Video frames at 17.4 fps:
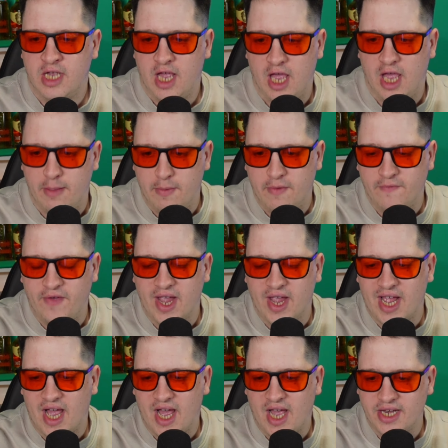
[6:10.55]

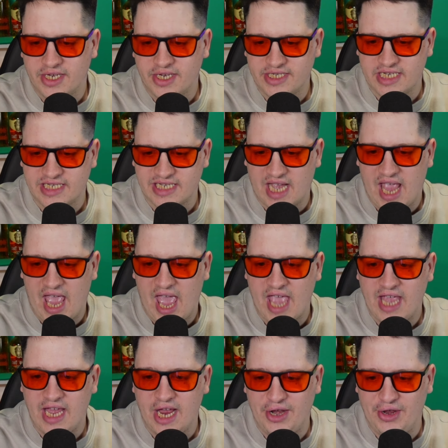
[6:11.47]
Vegard says, I
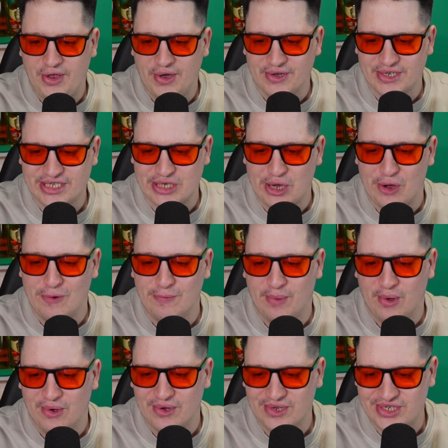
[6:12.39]
hate Ineos so
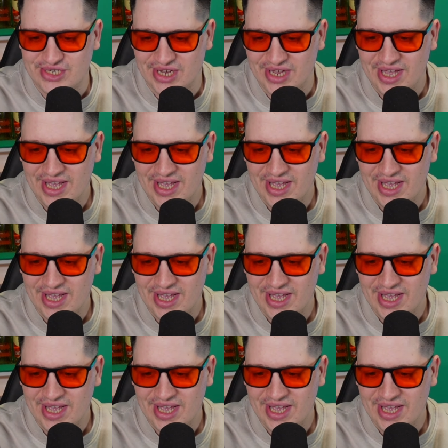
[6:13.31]
much.